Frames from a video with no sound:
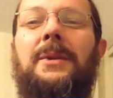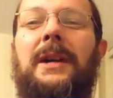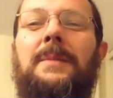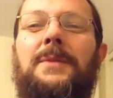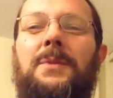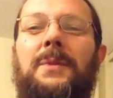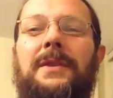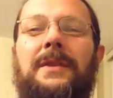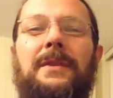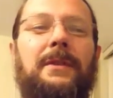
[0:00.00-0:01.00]
You know, it comes
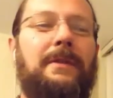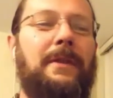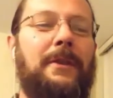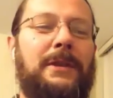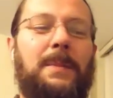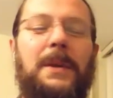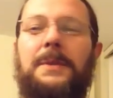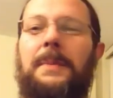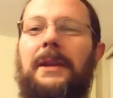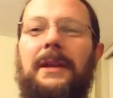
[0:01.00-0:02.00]
with the
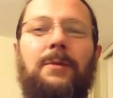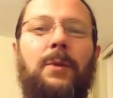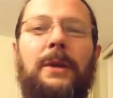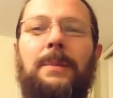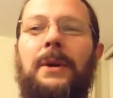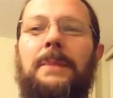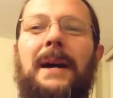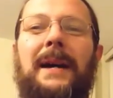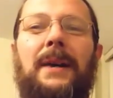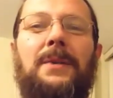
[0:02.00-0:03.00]
responsibility of what you're putting
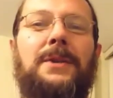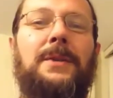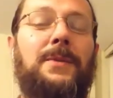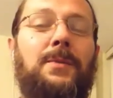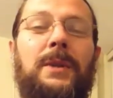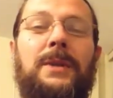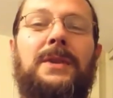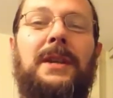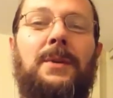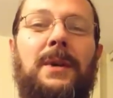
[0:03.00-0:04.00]
back out in terms of what you
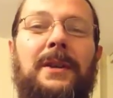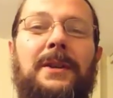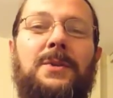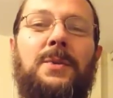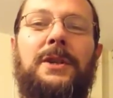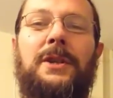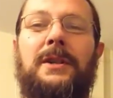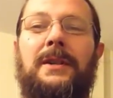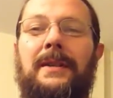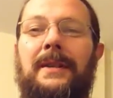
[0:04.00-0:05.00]
say to others, what
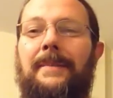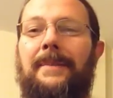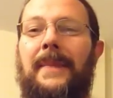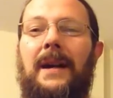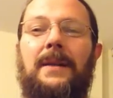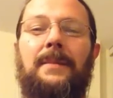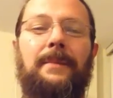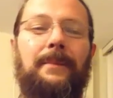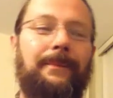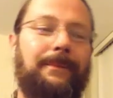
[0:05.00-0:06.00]
you're
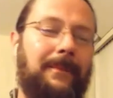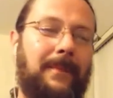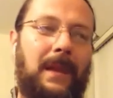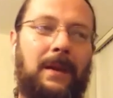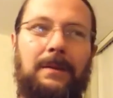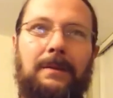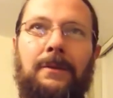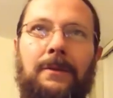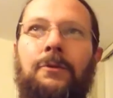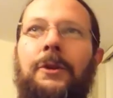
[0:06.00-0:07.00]
um,
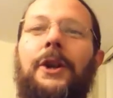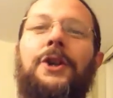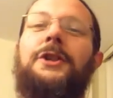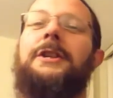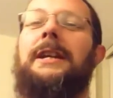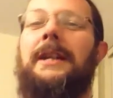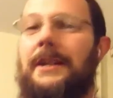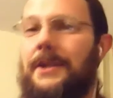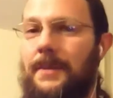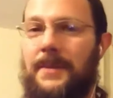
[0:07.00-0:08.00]

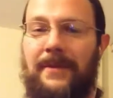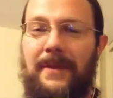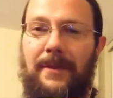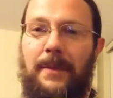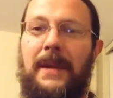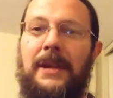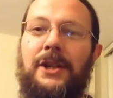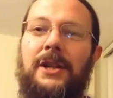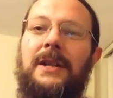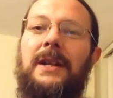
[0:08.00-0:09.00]
regurgitating in terms of
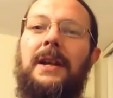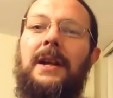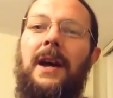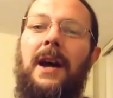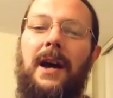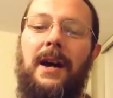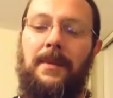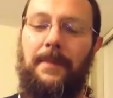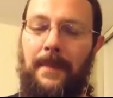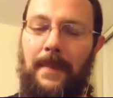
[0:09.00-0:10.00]
information,
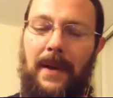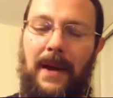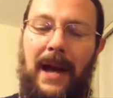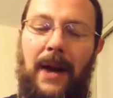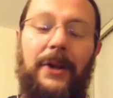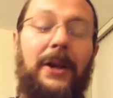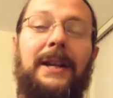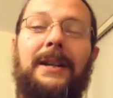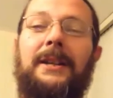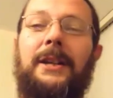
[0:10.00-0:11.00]
um, how you're
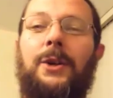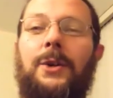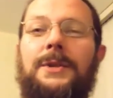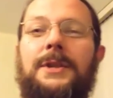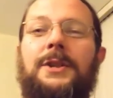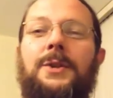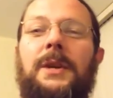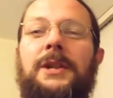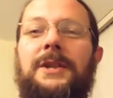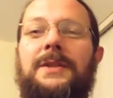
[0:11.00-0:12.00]
handling your own
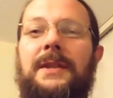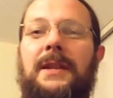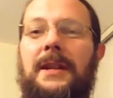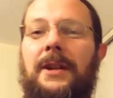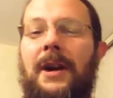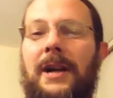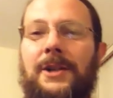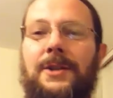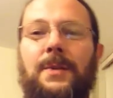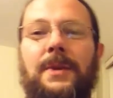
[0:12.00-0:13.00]
situations and
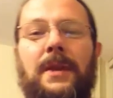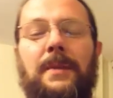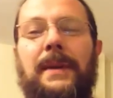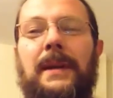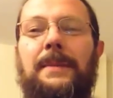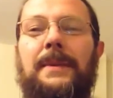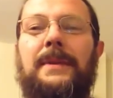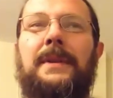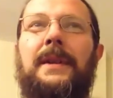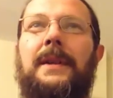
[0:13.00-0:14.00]
interactions with other
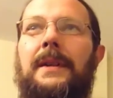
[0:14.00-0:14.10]
people.